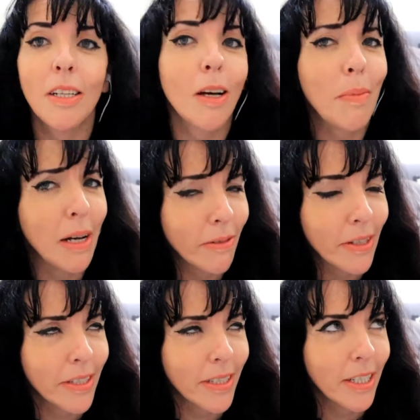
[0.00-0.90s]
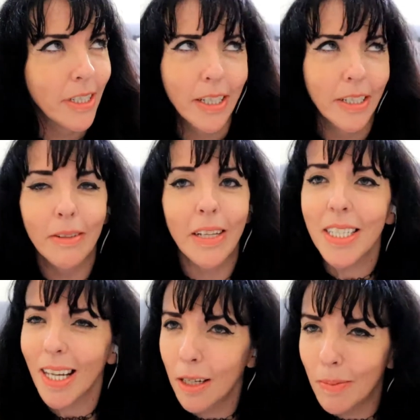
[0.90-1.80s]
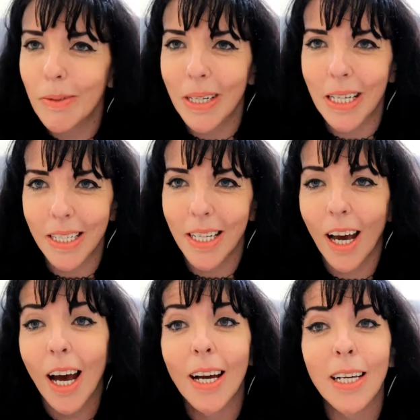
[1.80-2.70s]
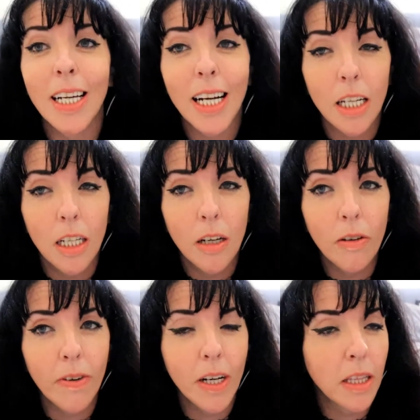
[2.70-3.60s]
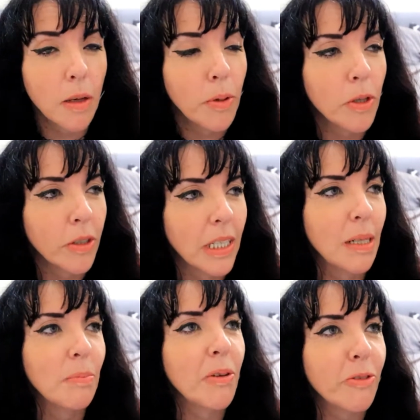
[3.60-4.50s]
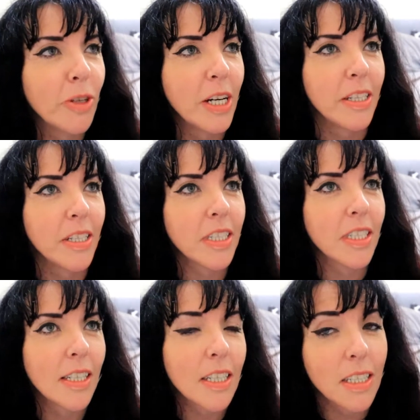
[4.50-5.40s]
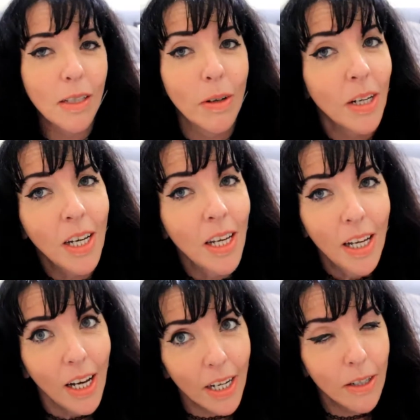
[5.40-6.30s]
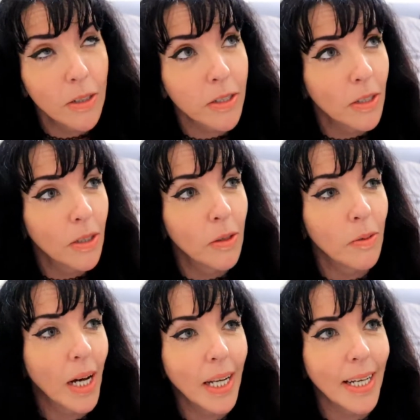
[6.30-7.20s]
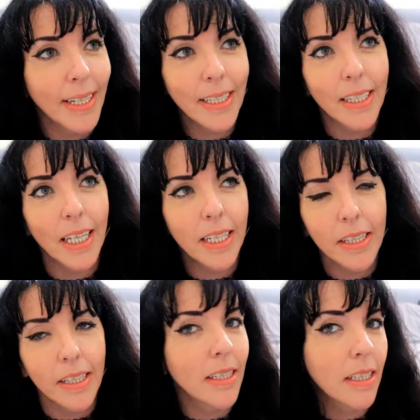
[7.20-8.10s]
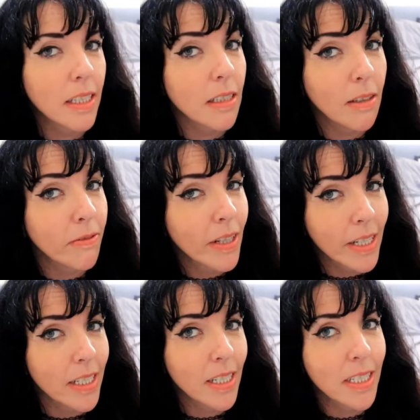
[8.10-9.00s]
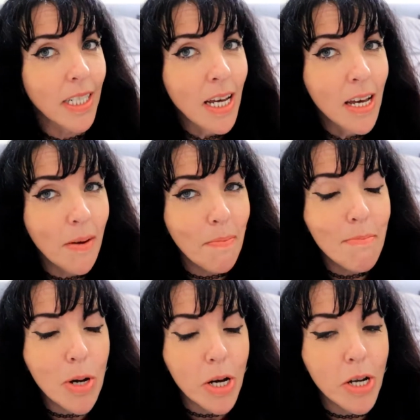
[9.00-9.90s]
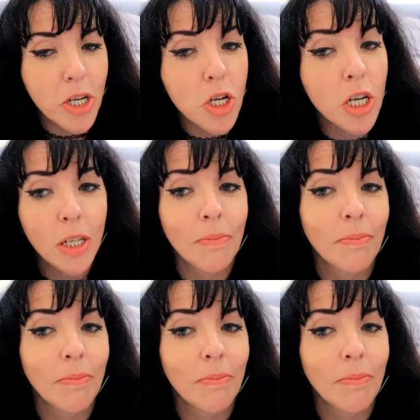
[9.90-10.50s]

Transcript: Not my friend's t-shirt. No, that sounds a bit weird. I love the program Friends. So I like getting the Friends merch.